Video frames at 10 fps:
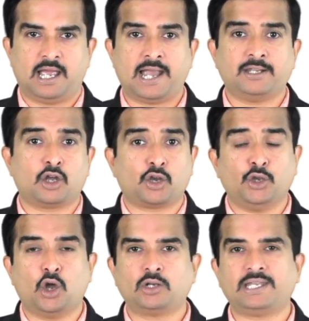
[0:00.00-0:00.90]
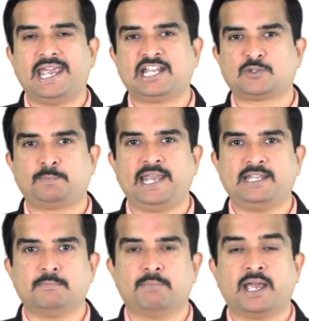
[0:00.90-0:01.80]
and are not
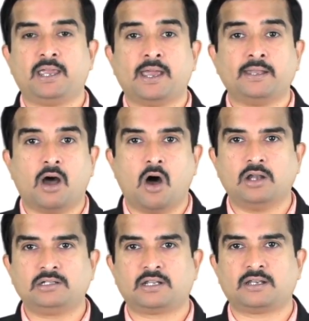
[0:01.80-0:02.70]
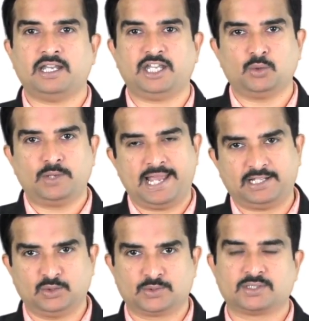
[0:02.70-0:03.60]
explained by an alternative
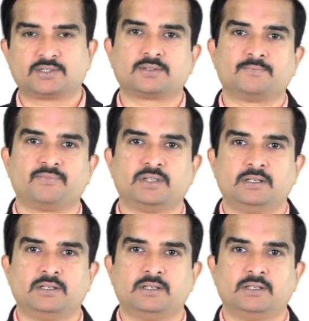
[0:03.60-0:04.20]
diagnosis.